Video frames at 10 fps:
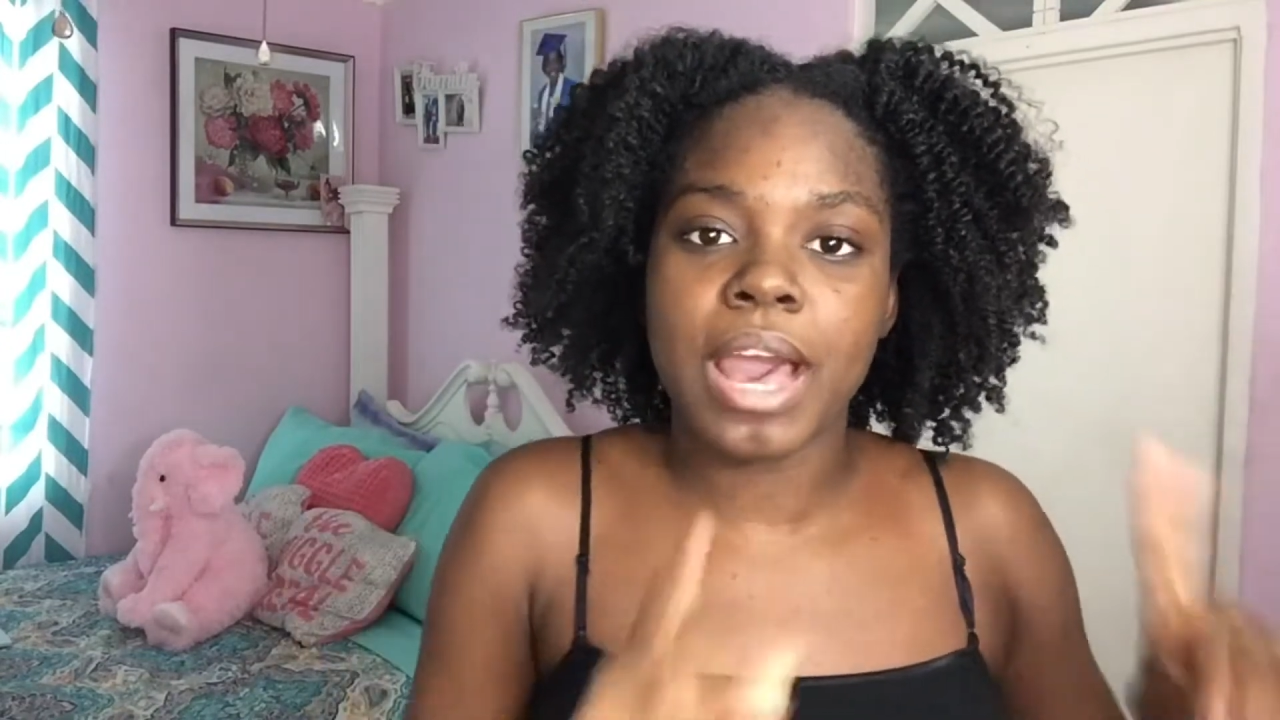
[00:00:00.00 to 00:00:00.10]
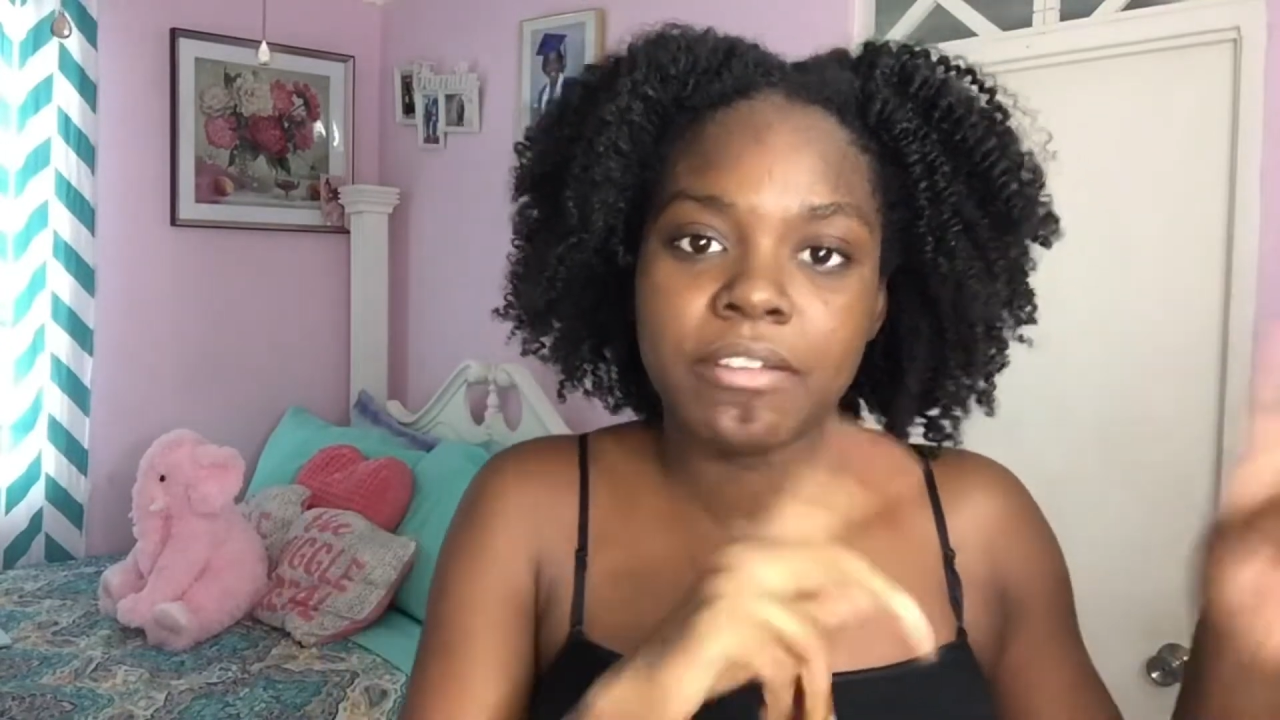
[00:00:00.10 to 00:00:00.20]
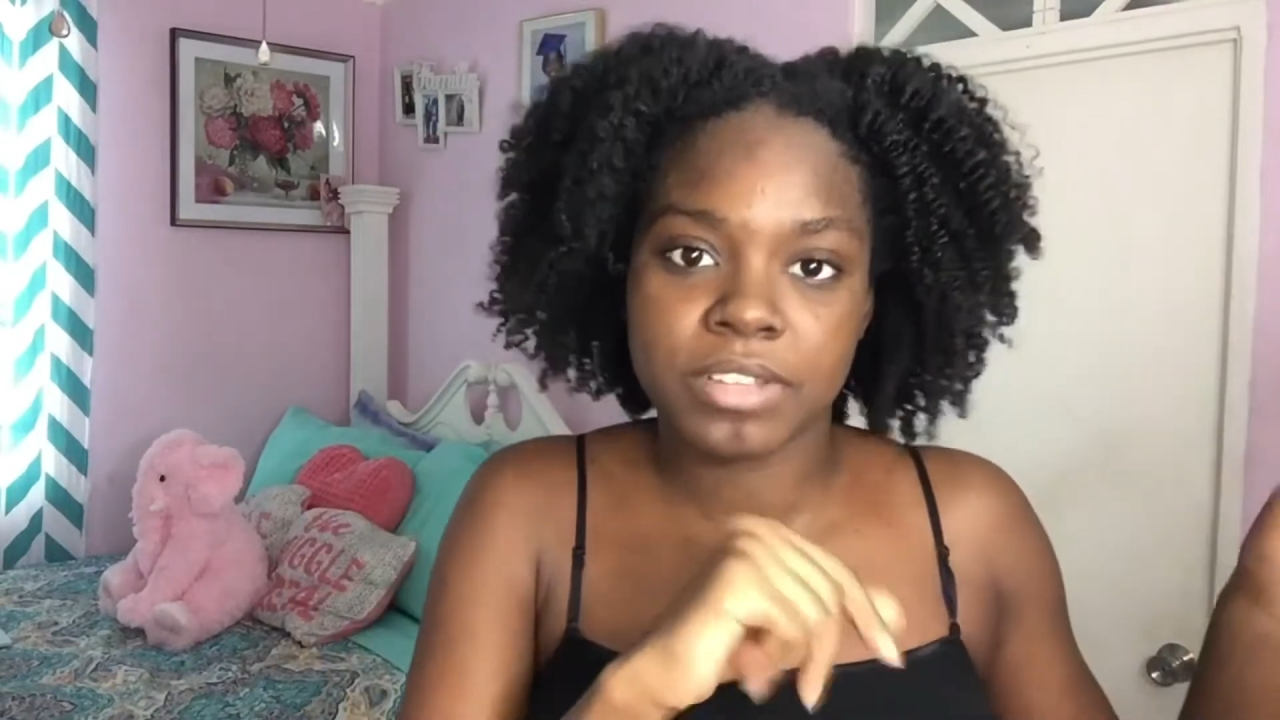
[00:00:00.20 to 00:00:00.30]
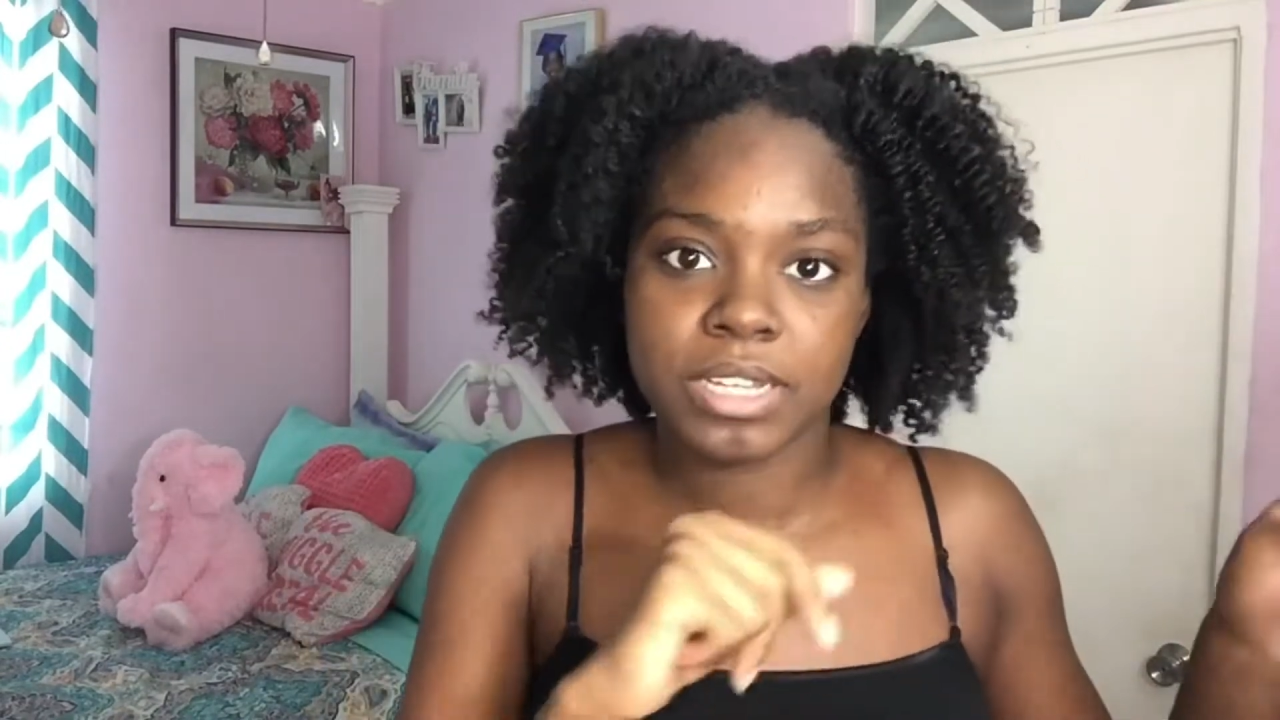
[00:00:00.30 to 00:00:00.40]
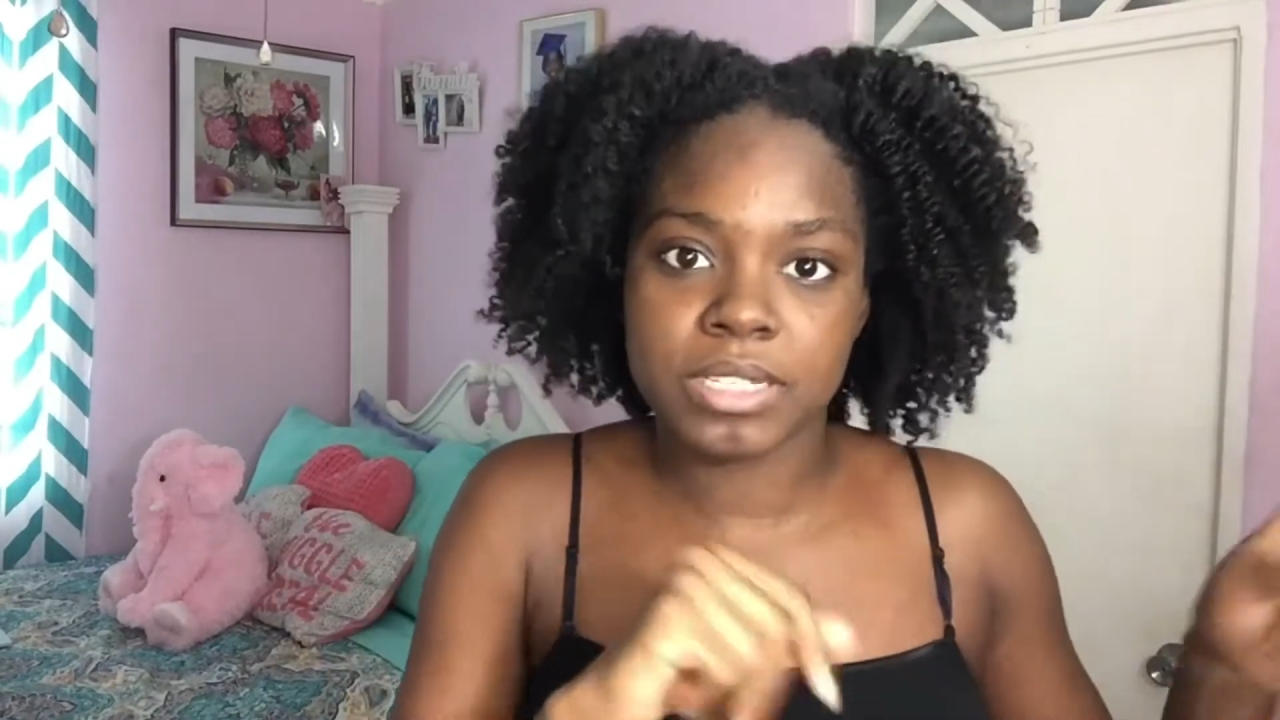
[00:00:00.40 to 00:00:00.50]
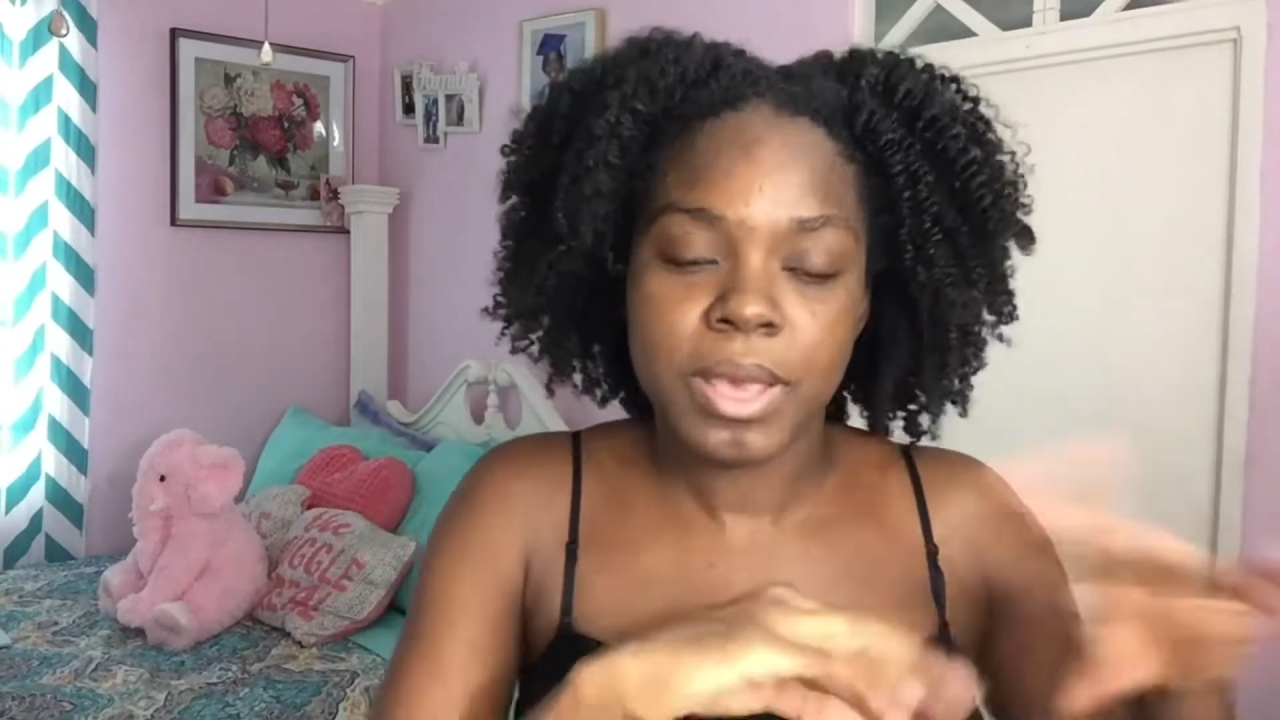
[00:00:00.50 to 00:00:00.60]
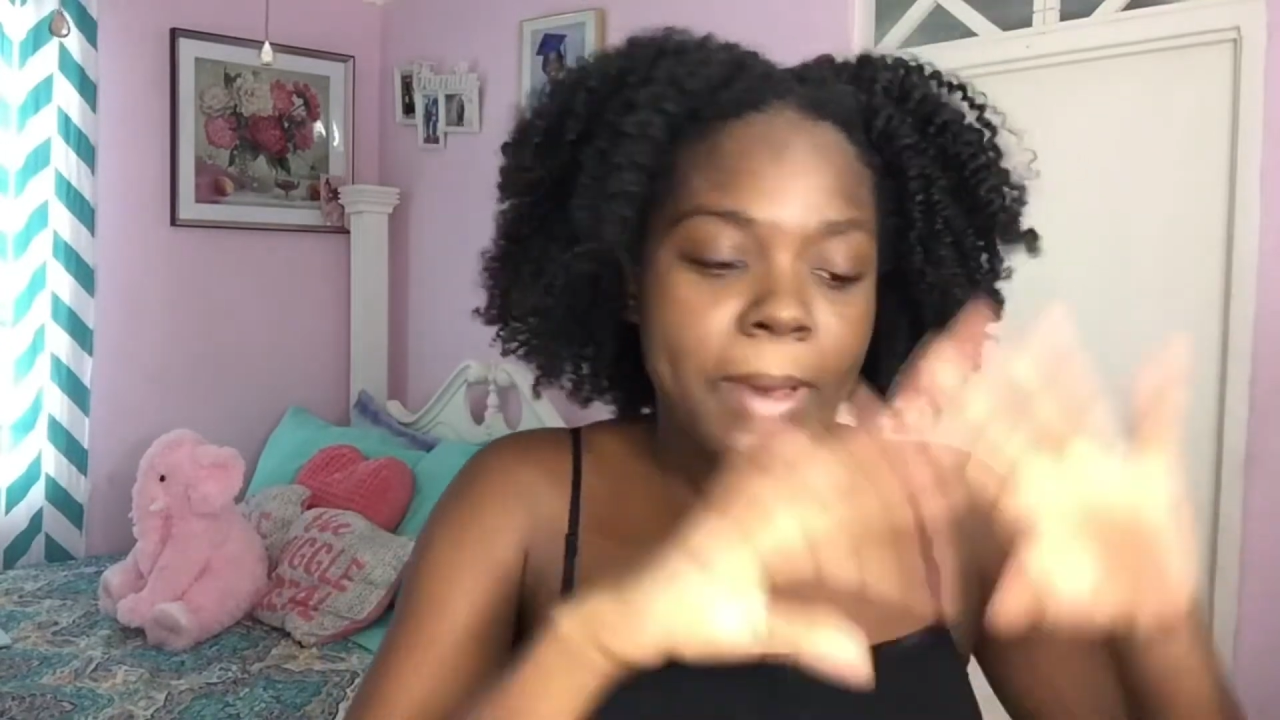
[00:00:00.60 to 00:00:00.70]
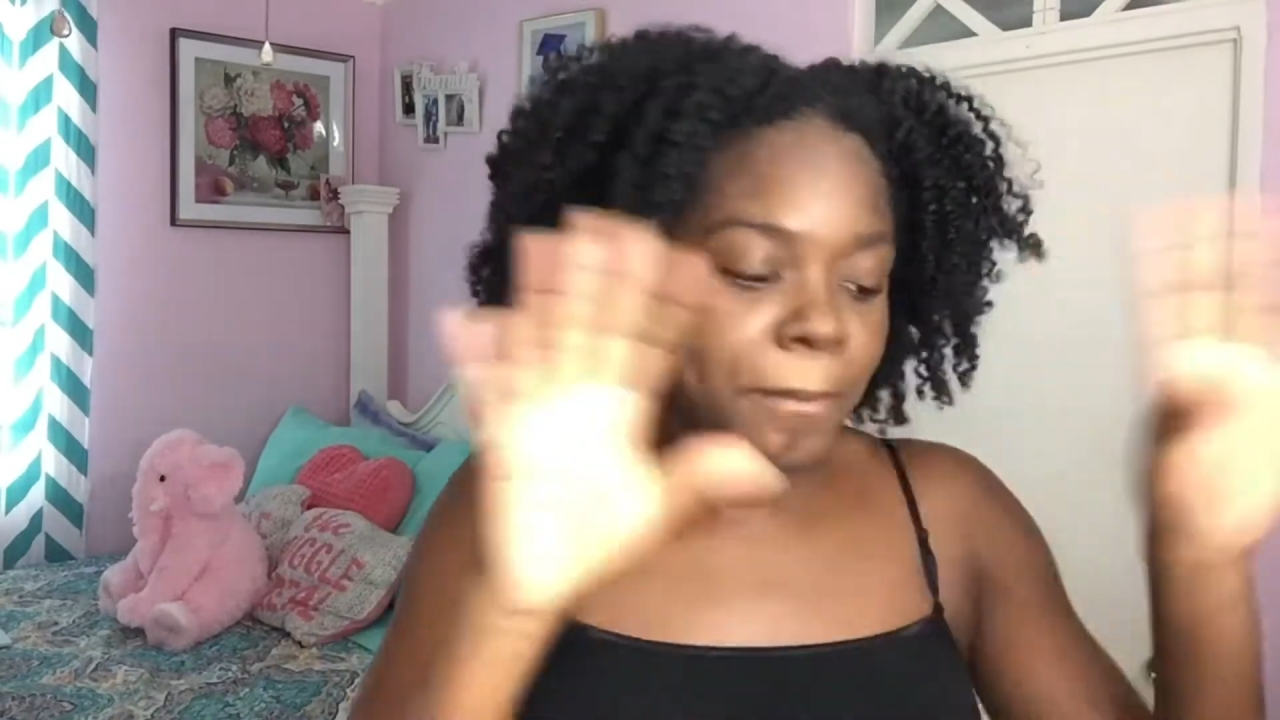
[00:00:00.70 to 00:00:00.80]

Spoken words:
after this.